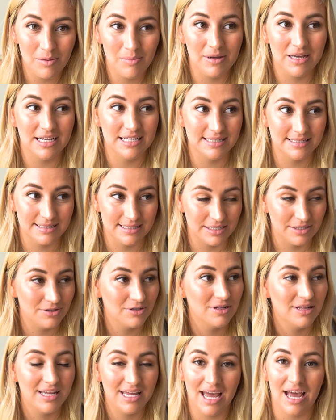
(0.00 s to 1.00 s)
because
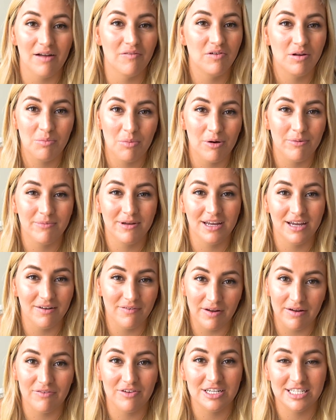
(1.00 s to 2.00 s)
literally every moment of
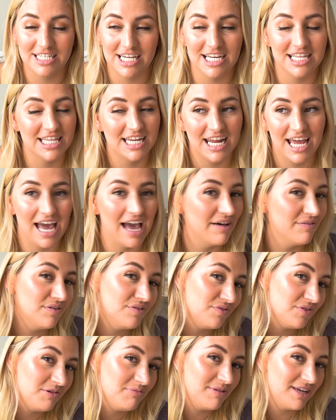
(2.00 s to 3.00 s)
every day that I have a
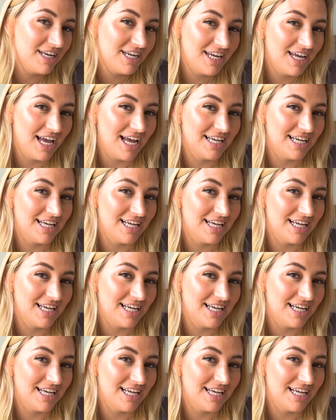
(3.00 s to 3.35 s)
free minute,